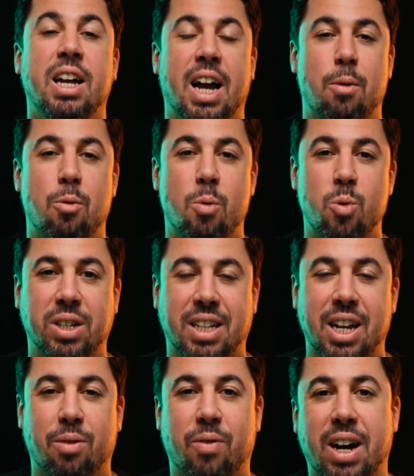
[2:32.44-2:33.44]
And when we
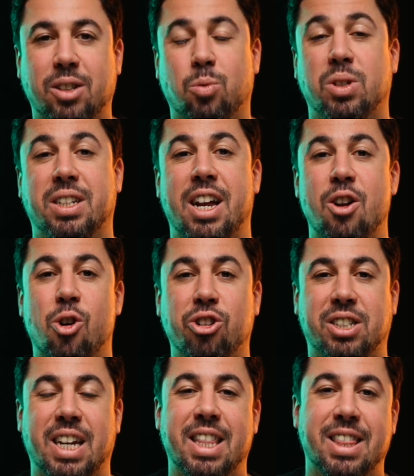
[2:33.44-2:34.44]
say it fast, we say
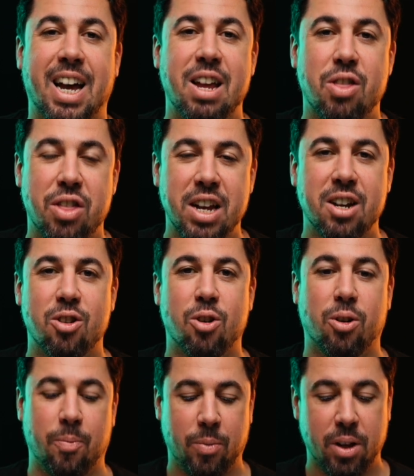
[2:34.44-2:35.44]

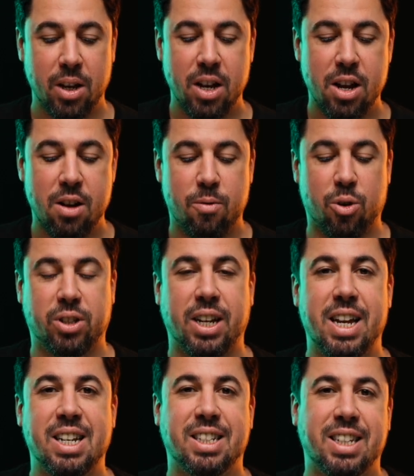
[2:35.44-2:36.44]
85. For
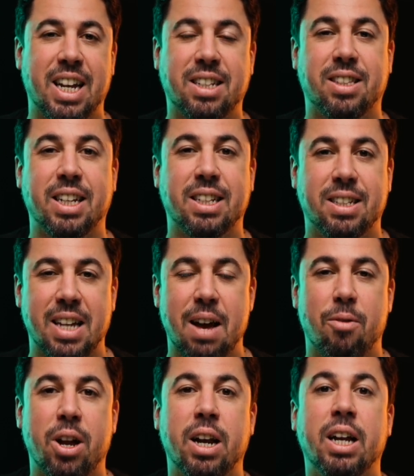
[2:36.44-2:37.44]
saying
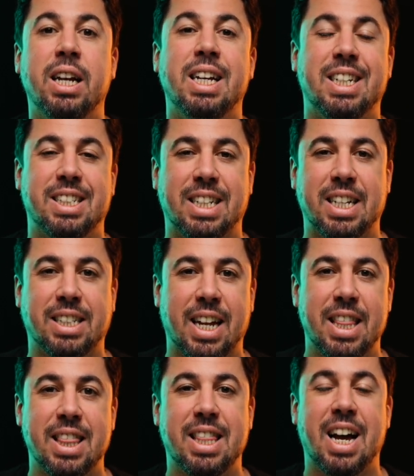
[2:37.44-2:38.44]
67,
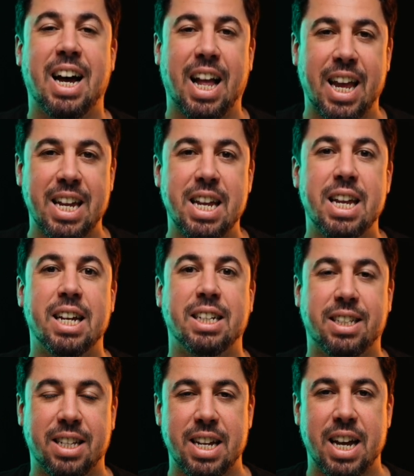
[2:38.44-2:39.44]

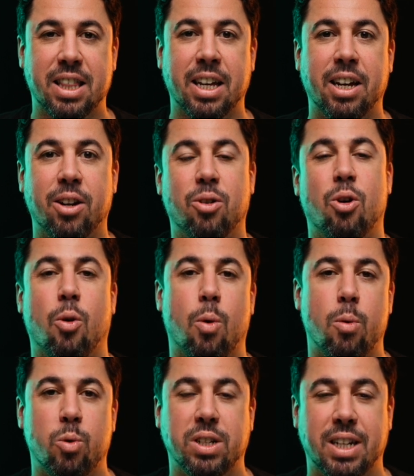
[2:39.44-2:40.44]
67. Or
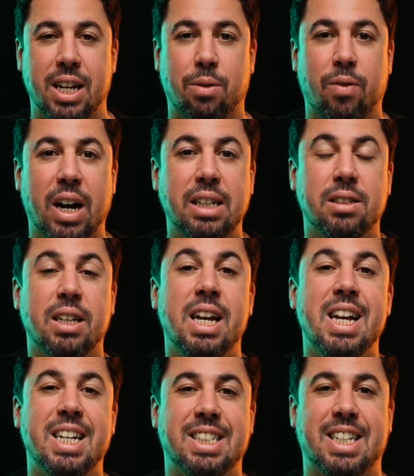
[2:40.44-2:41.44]
when we say it fast,
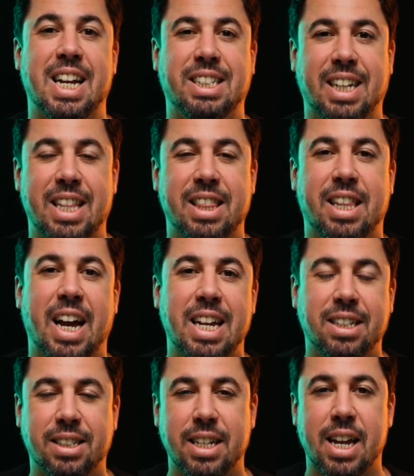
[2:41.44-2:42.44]

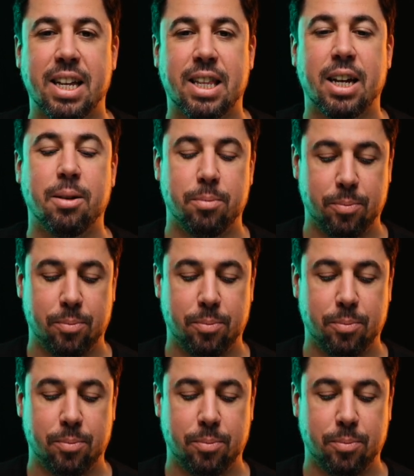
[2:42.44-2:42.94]
67.